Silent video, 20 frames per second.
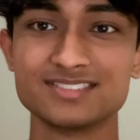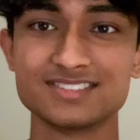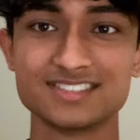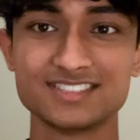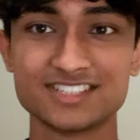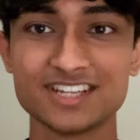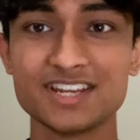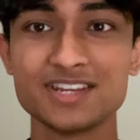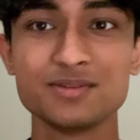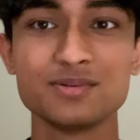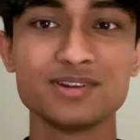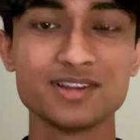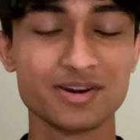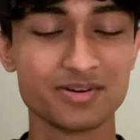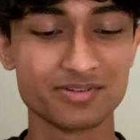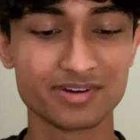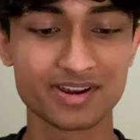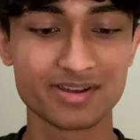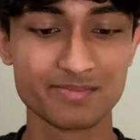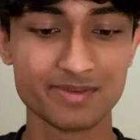Genuinely,
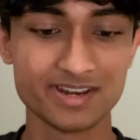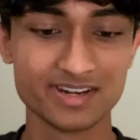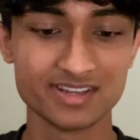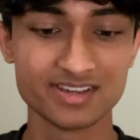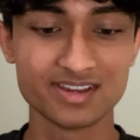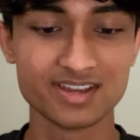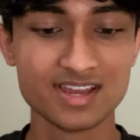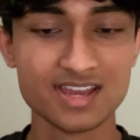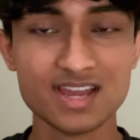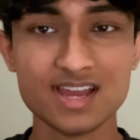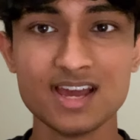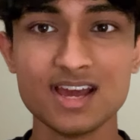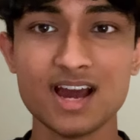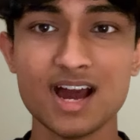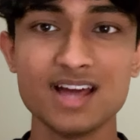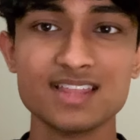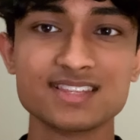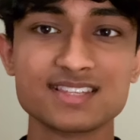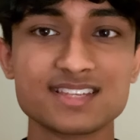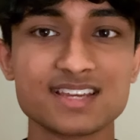I'd recommend it.
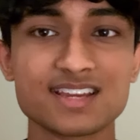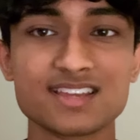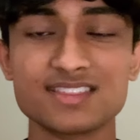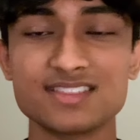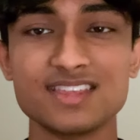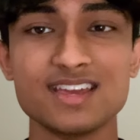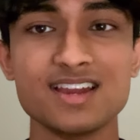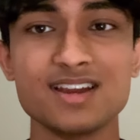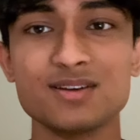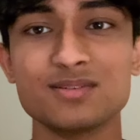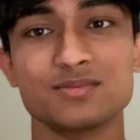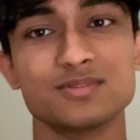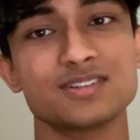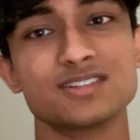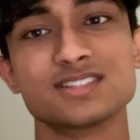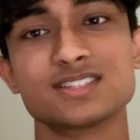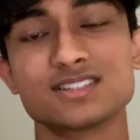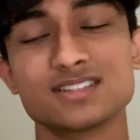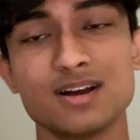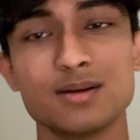And the second thing
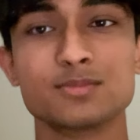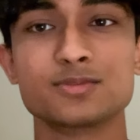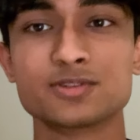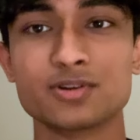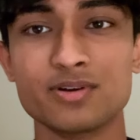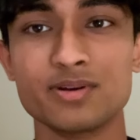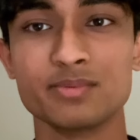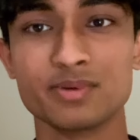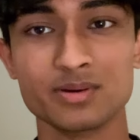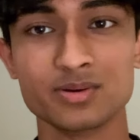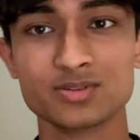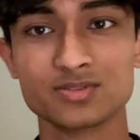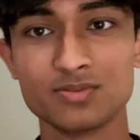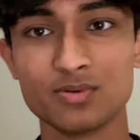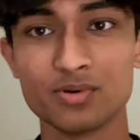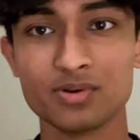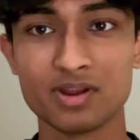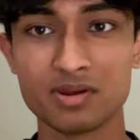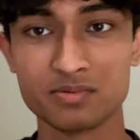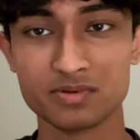was, I'm sorry, but it was
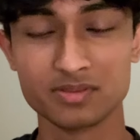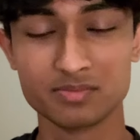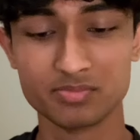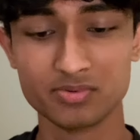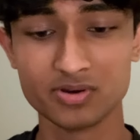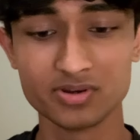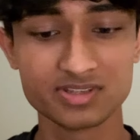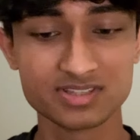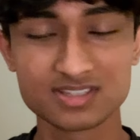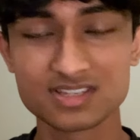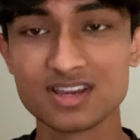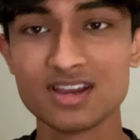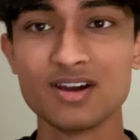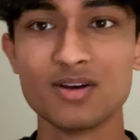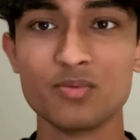Fortnite with the boys.